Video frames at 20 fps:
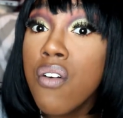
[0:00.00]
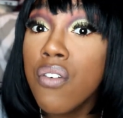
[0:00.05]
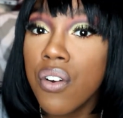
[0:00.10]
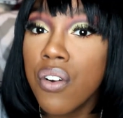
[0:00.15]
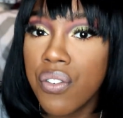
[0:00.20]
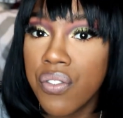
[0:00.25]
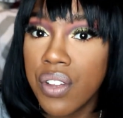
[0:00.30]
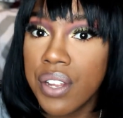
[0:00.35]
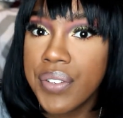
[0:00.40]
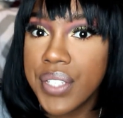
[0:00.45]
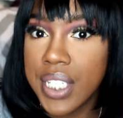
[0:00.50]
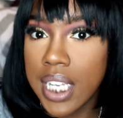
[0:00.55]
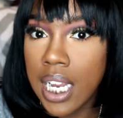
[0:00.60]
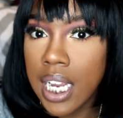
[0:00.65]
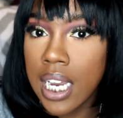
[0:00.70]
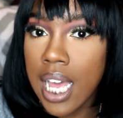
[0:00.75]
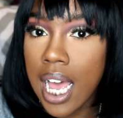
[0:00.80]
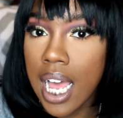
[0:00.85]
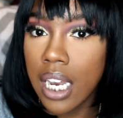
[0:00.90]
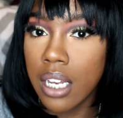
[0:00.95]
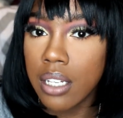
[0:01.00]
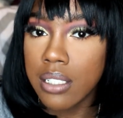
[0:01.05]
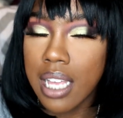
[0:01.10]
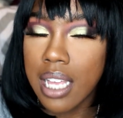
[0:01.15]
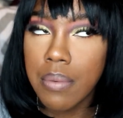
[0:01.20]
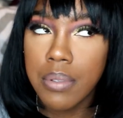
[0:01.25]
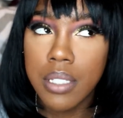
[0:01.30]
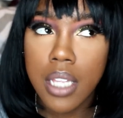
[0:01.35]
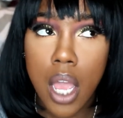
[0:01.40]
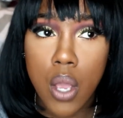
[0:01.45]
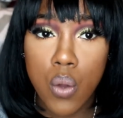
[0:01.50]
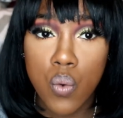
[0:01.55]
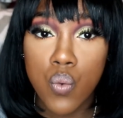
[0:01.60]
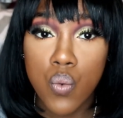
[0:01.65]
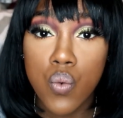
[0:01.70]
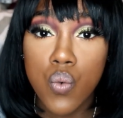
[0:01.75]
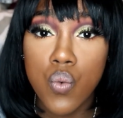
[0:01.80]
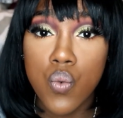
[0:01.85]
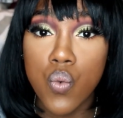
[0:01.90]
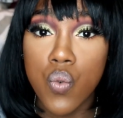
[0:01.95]
for $15. I was like,
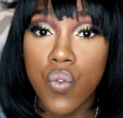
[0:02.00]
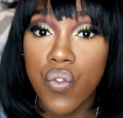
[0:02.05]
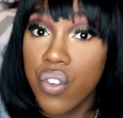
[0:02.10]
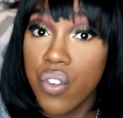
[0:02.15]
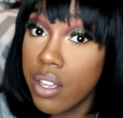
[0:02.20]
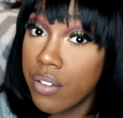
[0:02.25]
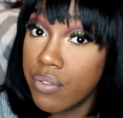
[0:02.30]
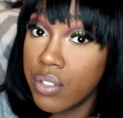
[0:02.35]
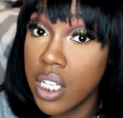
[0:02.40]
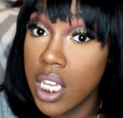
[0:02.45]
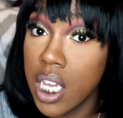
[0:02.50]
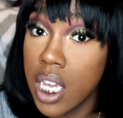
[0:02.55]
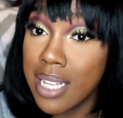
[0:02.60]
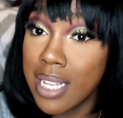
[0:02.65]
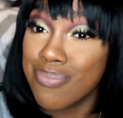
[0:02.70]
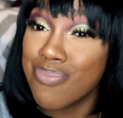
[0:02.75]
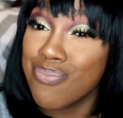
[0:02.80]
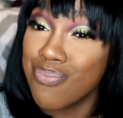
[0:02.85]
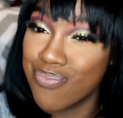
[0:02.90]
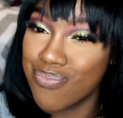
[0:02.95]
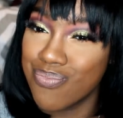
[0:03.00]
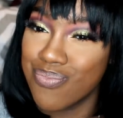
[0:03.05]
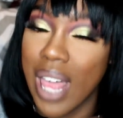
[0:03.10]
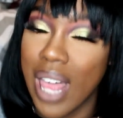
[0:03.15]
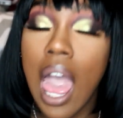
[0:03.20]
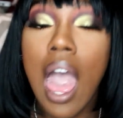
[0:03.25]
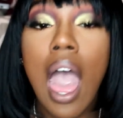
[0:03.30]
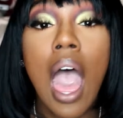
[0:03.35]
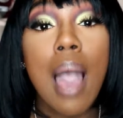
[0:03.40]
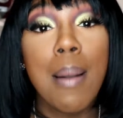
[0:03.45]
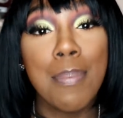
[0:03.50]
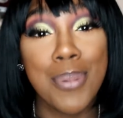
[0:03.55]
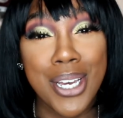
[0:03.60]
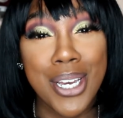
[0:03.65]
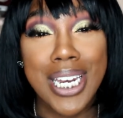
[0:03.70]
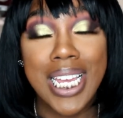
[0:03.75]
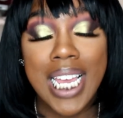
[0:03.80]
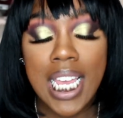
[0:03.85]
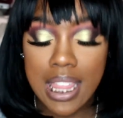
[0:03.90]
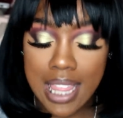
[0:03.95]
ooh, 15. Mm
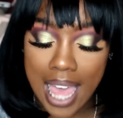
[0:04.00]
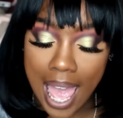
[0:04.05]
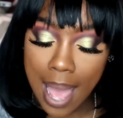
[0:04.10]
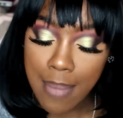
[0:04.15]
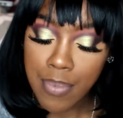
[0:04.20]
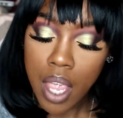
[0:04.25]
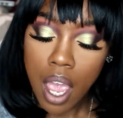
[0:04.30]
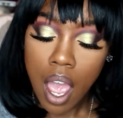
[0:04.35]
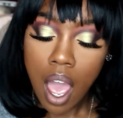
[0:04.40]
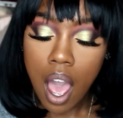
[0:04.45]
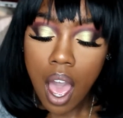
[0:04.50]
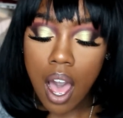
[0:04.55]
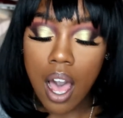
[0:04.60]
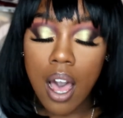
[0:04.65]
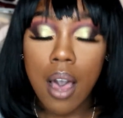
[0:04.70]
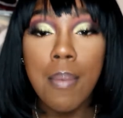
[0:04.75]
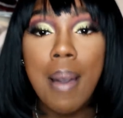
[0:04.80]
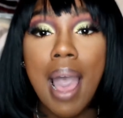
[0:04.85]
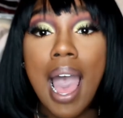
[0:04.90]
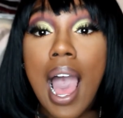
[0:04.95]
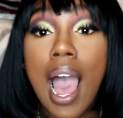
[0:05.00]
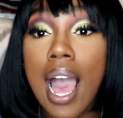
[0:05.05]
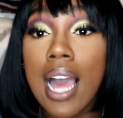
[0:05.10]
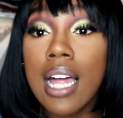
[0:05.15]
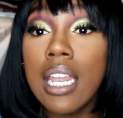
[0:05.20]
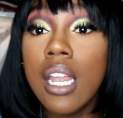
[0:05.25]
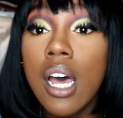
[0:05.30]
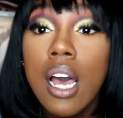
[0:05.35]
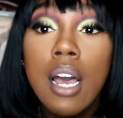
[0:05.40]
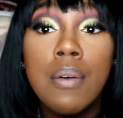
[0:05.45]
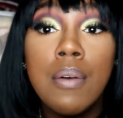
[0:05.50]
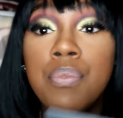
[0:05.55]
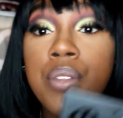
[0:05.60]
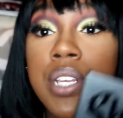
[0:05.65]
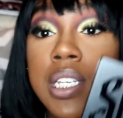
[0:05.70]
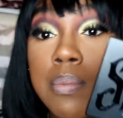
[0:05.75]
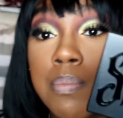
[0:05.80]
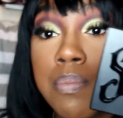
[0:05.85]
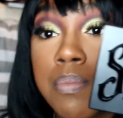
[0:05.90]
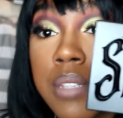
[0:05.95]
gonna get that um i love
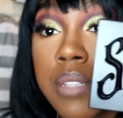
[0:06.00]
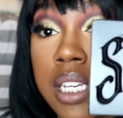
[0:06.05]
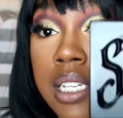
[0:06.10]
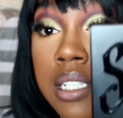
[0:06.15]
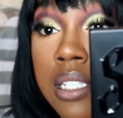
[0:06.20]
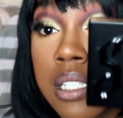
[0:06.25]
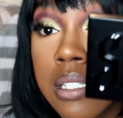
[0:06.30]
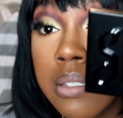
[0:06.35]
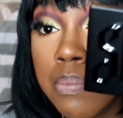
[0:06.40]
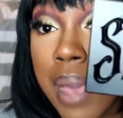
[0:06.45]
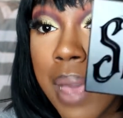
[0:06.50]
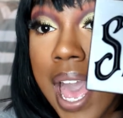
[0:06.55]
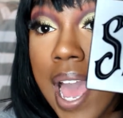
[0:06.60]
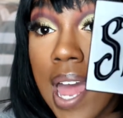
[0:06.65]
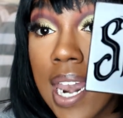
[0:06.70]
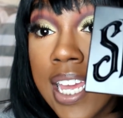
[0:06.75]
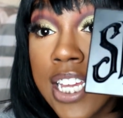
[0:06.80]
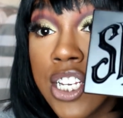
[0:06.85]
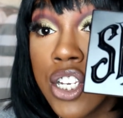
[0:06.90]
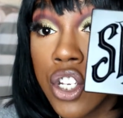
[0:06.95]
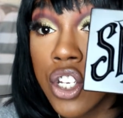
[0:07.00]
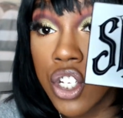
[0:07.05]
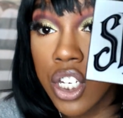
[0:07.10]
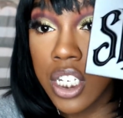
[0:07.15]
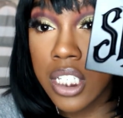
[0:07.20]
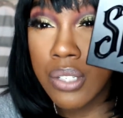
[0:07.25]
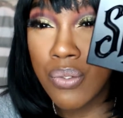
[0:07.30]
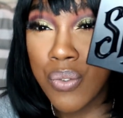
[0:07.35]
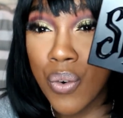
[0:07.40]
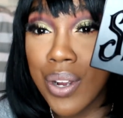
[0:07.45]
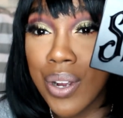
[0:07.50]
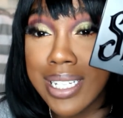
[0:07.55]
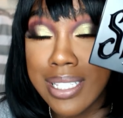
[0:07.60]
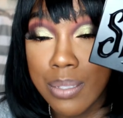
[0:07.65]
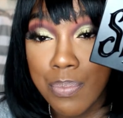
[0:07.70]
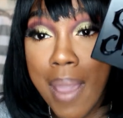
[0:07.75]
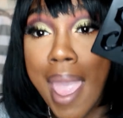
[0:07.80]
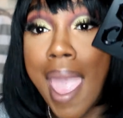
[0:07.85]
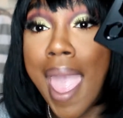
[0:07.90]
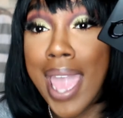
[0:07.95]
this this palette just for
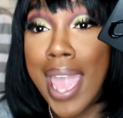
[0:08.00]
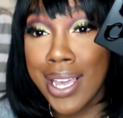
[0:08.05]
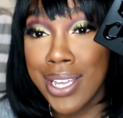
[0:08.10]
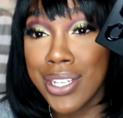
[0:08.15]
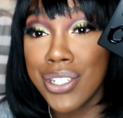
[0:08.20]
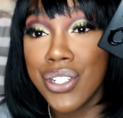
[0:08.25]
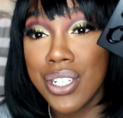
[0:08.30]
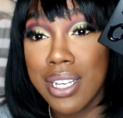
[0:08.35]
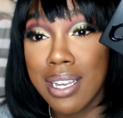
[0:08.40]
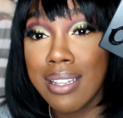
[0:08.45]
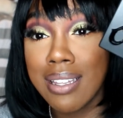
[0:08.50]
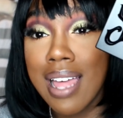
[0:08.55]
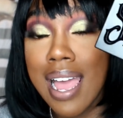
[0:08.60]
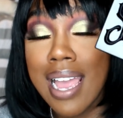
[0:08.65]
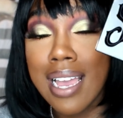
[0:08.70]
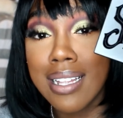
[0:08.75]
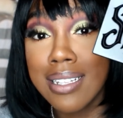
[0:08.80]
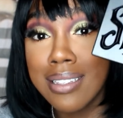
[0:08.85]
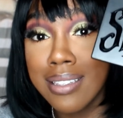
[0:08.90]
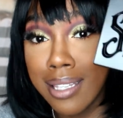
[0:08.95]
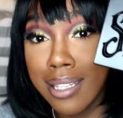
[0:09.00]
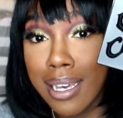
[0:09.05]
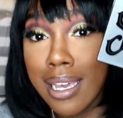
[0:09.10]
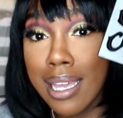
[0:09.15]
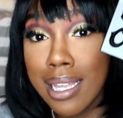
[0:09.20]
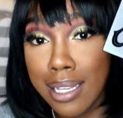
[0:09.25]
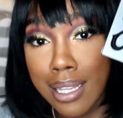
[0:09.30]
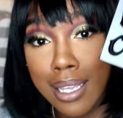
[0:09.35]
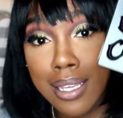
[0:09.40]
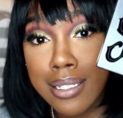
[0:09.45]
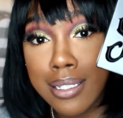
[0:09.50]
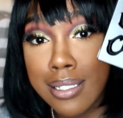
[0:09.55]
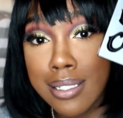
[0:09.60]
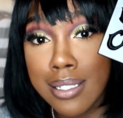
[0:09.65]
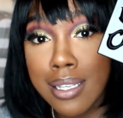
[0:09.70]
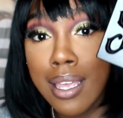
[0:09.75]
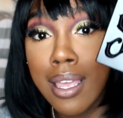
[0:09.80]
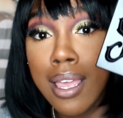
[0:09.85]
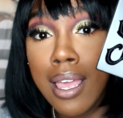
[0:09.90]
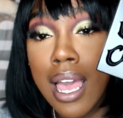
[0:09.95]
its packaging like look at
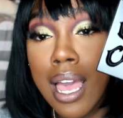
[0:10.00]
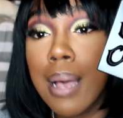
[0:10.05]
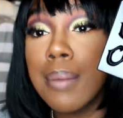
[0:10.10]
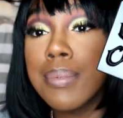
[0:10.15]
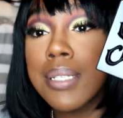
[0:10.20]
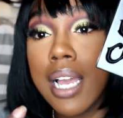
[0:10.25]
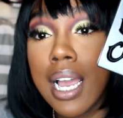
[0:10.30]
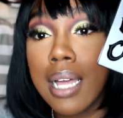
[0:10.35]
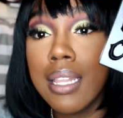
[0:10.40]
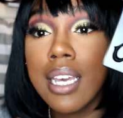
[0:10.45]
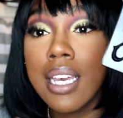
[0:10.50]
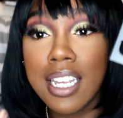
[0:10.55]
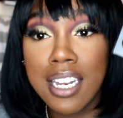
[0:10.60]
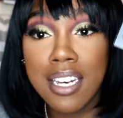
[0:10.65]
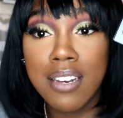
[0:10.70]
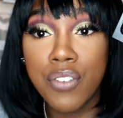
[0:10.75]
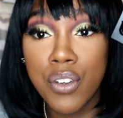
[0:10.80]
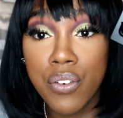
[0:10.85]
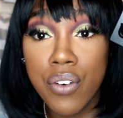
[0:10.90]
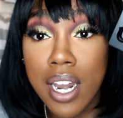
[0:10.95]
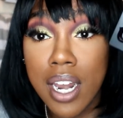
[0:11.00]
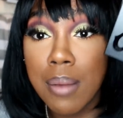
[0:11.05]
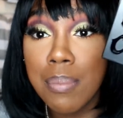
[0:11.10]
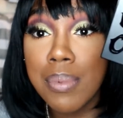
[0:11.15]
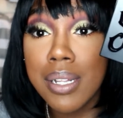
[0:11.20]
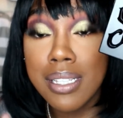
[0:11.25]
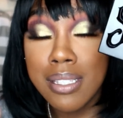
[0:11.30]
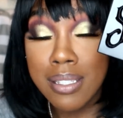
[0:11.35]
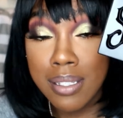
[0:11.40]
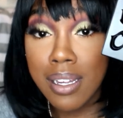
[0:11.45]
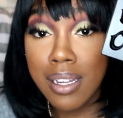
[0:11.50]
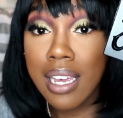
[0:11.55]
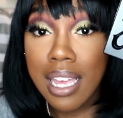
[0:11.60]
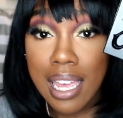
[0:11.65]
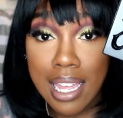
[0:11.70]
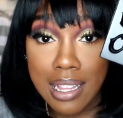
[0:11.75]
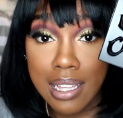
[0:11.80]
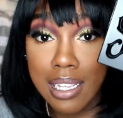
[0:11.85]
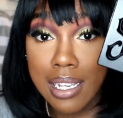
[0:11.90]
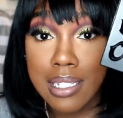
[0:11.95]
this i'm sorry i'm looking at the viewfinder but look
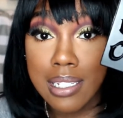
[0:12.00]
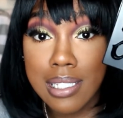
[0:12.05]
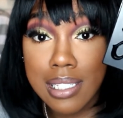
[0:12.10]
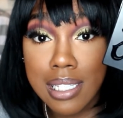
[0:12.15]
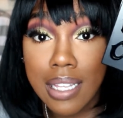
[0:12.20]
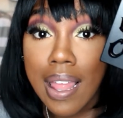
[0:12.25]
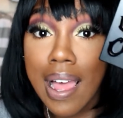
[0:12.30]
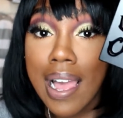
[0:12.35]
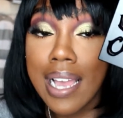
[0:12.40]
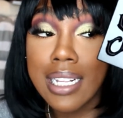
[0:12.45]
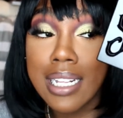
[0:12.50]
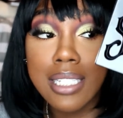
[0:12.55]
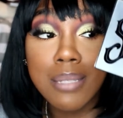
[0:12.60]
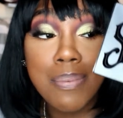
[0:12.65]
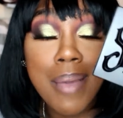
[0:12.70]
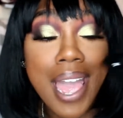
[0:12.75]
at this like this